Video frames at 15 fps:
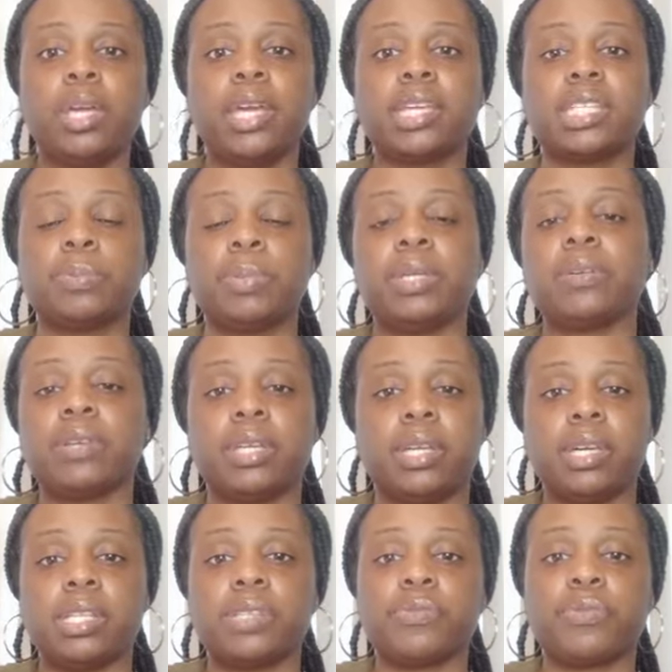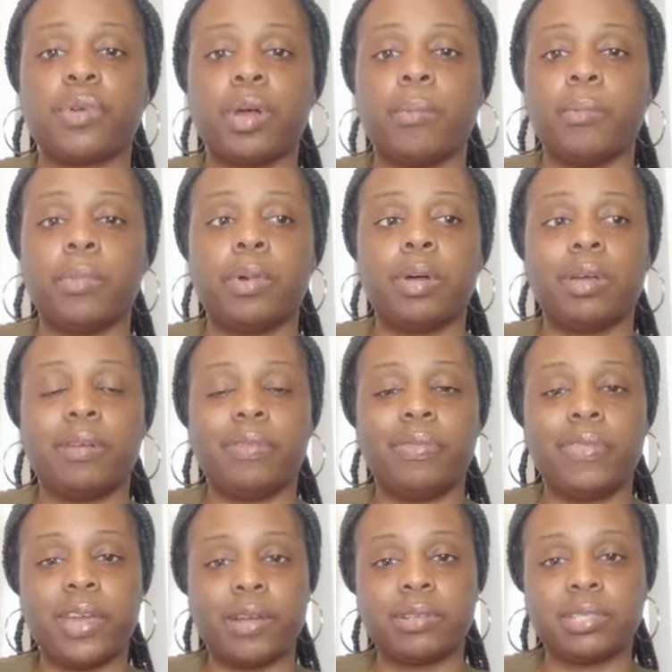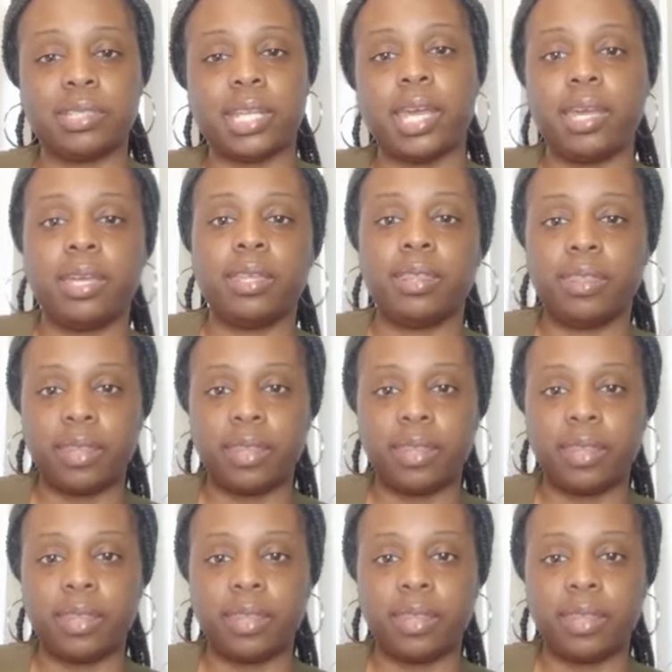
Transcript: experience from their state,